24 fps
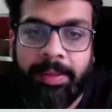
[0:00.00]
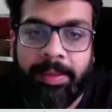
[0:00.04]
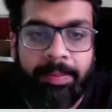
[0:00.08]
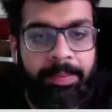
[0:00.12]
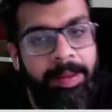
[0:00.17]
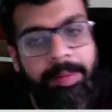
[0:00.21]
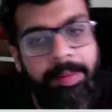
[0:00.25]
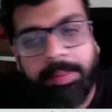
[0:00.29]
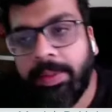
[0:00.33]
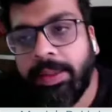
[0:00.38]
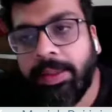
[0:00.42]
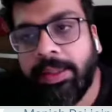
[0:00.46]
the
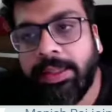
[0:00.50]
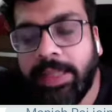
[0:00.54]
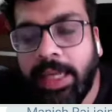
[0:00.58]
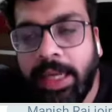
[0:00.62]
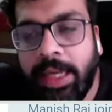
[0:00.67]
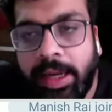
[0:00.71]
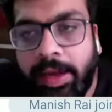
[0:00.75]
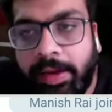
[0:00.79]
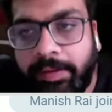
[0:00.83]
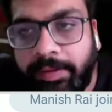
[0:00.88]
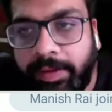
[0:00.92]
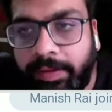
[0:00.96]
papers.
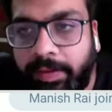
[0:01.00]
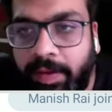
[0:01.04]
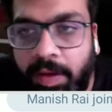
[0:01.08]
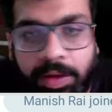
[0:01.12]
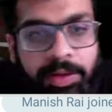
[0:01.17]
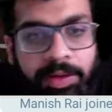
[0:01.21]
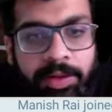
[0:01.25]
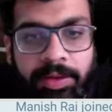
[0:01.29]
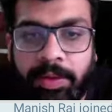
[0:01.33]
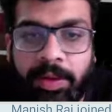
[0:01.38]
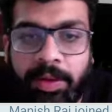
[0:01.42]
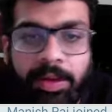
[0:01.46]
We've
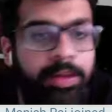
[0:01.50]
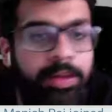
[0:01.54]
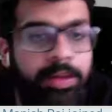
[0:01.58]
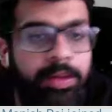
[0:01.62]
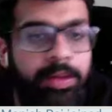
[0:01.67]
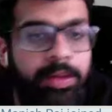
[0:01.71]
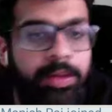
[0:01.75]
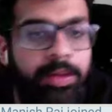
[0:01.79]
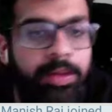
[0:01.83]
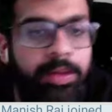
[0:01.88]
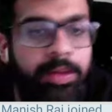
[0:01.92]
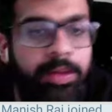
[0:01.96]
gone through all the
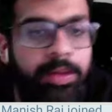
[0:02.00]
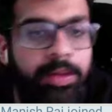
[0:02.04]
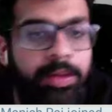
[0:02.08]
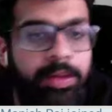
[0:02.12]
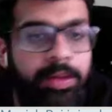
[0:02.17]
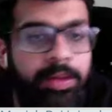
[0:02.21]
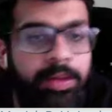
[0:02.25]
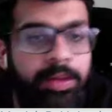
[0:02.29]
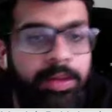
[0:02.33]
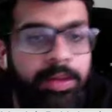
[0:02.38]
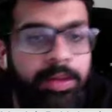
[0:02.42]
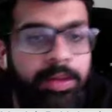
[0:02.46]
questions
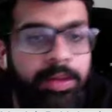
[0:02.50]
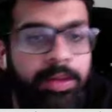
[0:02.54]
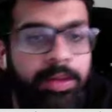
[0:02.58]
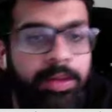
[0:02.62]
in a